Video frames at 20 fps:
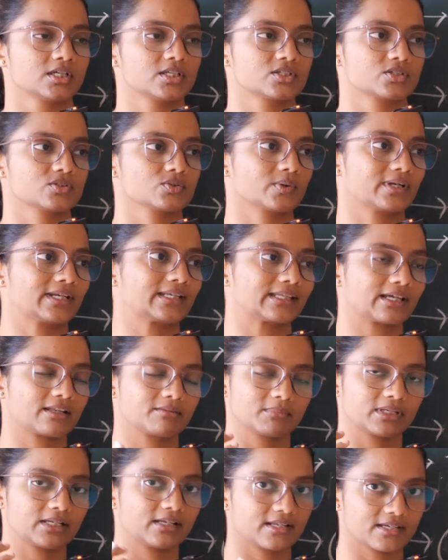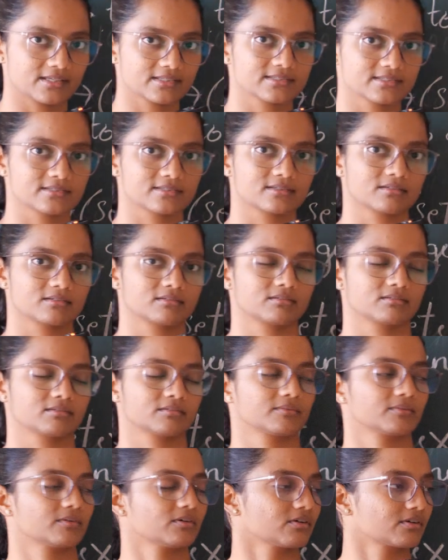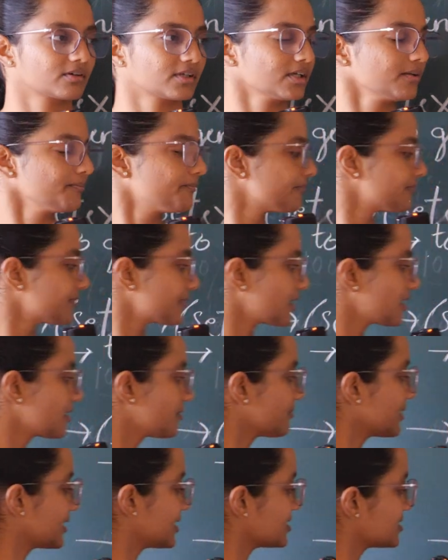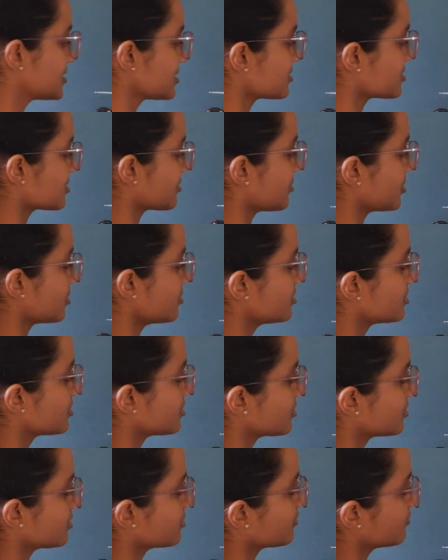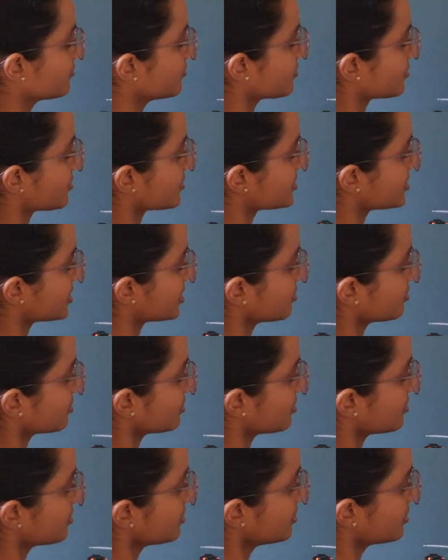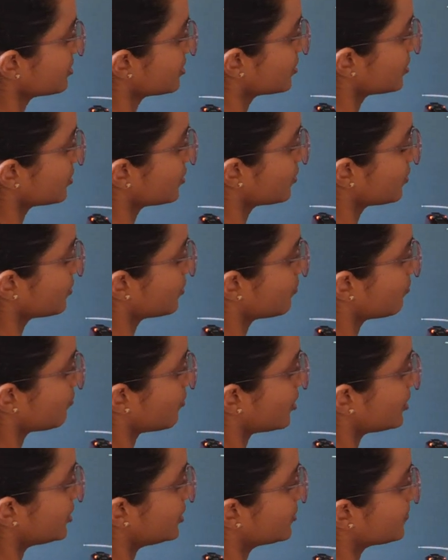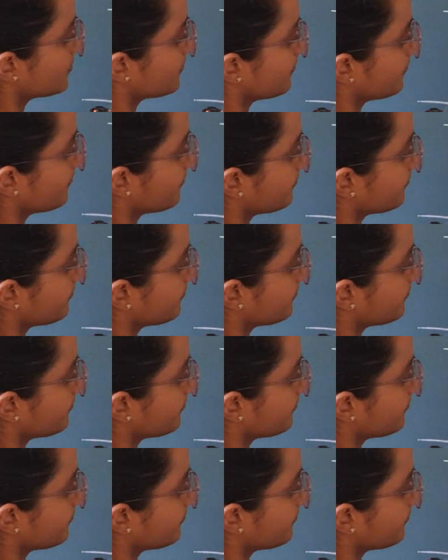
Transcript: So it can be less, okay? But it's just about focusing on the volume.